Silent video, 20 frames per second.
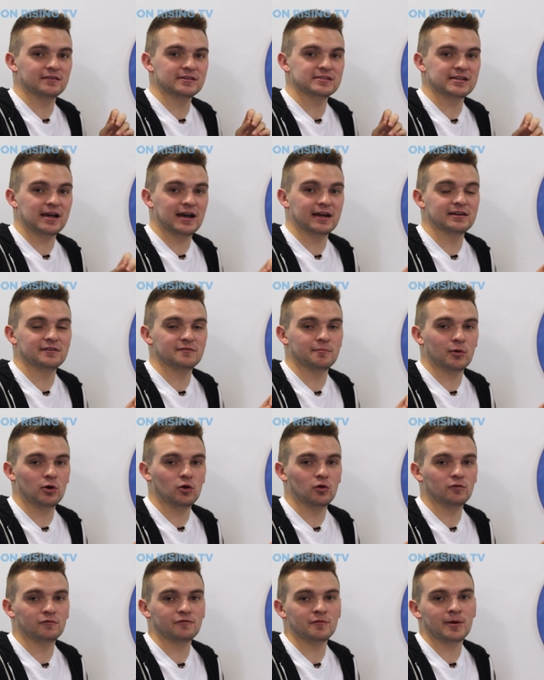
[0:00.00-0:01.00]
the signed
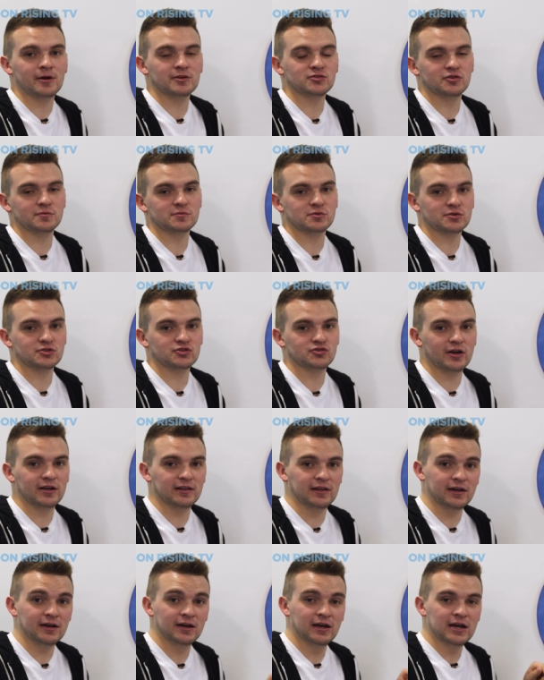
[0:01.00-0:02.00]
ball from our trip to
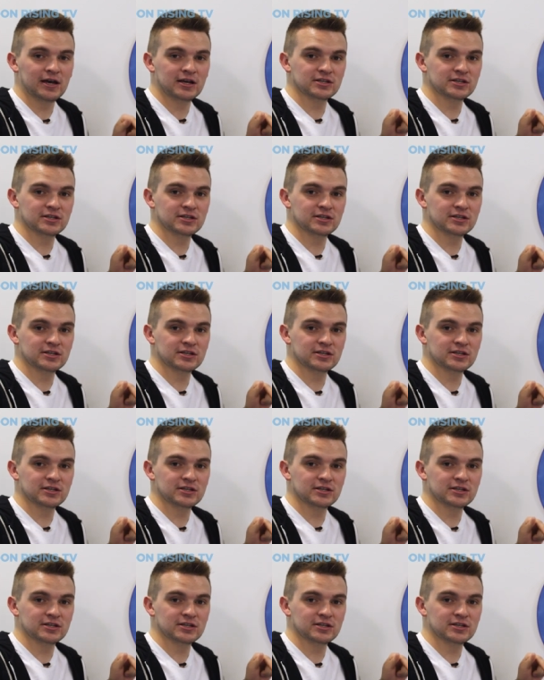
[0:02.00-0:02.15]
Australia.